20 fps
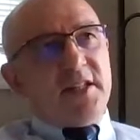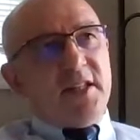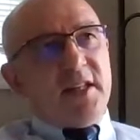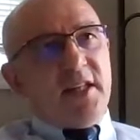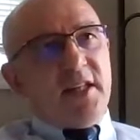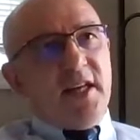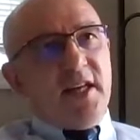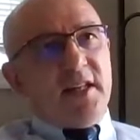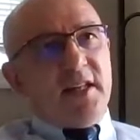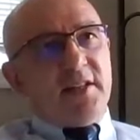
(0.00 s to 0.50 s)

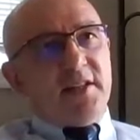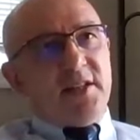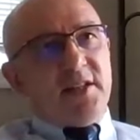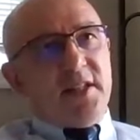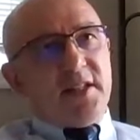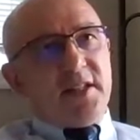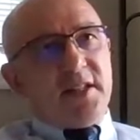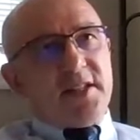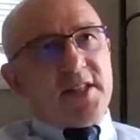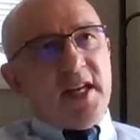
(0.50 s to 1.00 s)
Again,
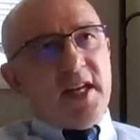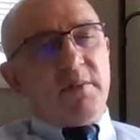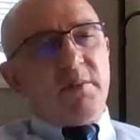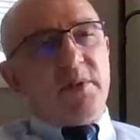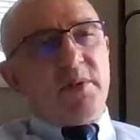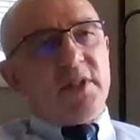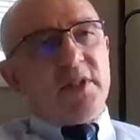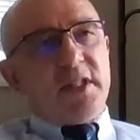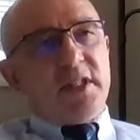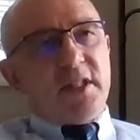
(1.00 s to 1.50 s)
that
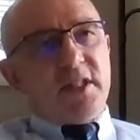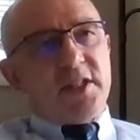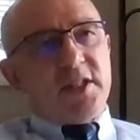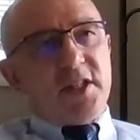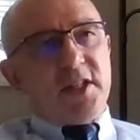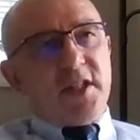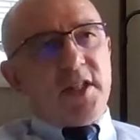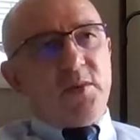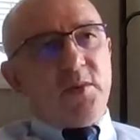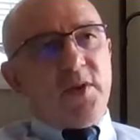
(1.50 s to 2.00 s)
example that I
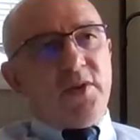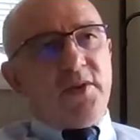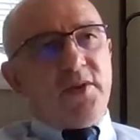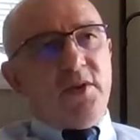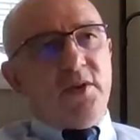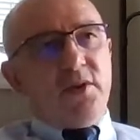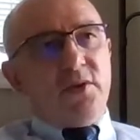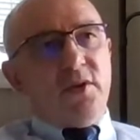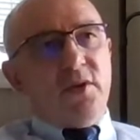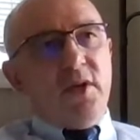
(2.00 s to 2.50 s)
shared with
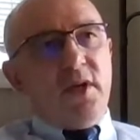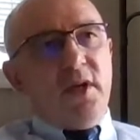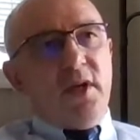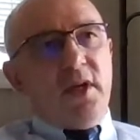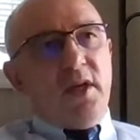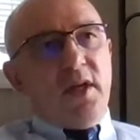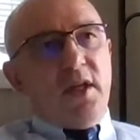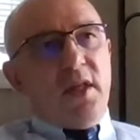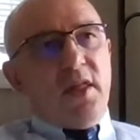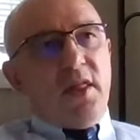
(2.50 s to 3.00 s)
you
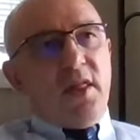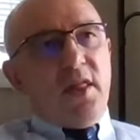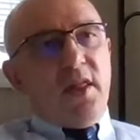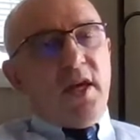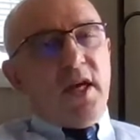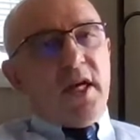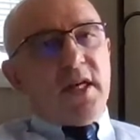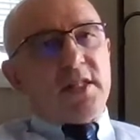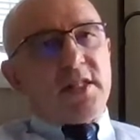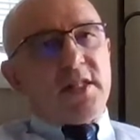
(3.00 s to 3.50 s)

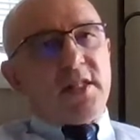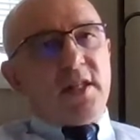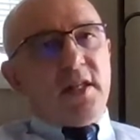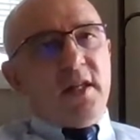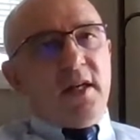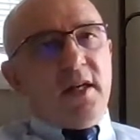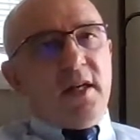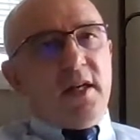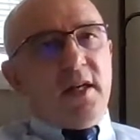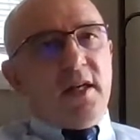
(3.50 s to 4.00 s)
that
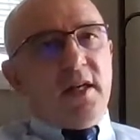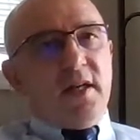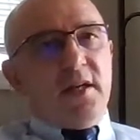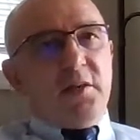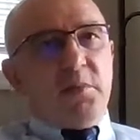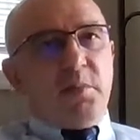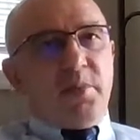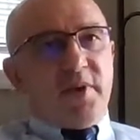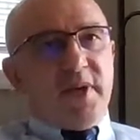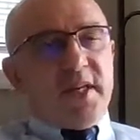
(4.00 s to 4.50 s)

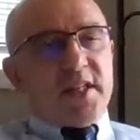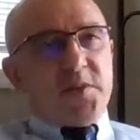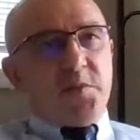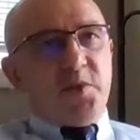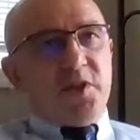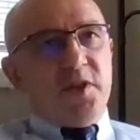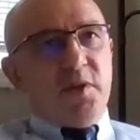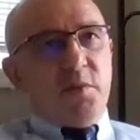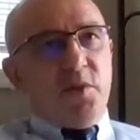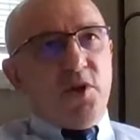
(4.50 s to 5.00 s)
impressed me
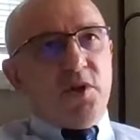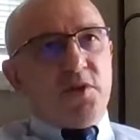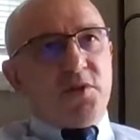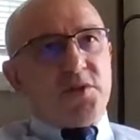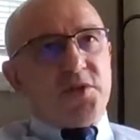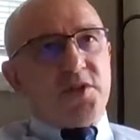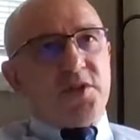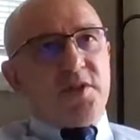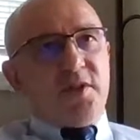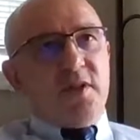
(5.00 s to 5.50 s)
the
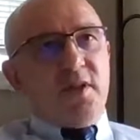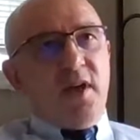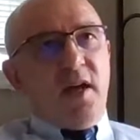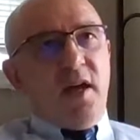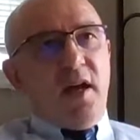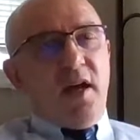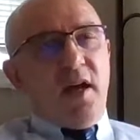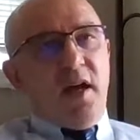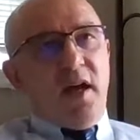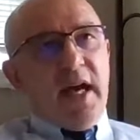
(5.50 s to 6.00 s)
most,
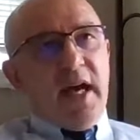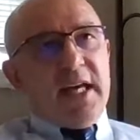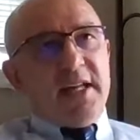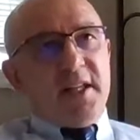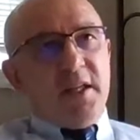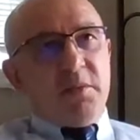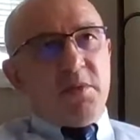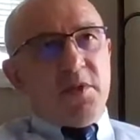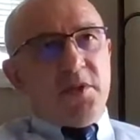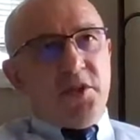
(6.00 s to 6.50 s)

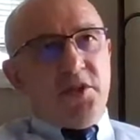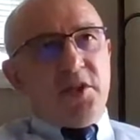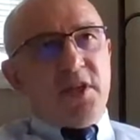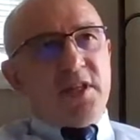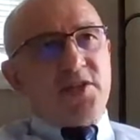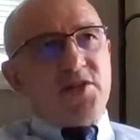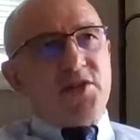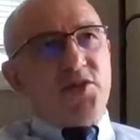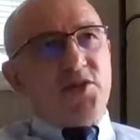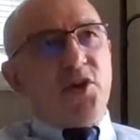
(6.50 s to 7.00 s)

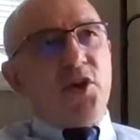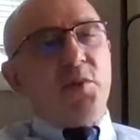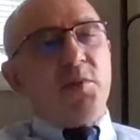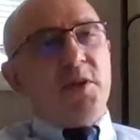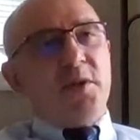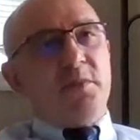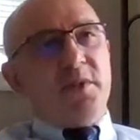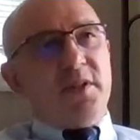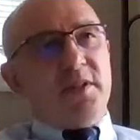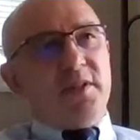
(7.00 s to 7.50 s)
AWS
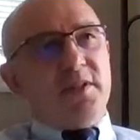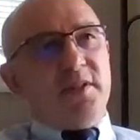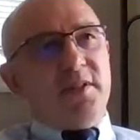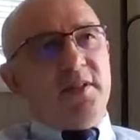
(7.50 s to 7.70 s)
Snowmobile.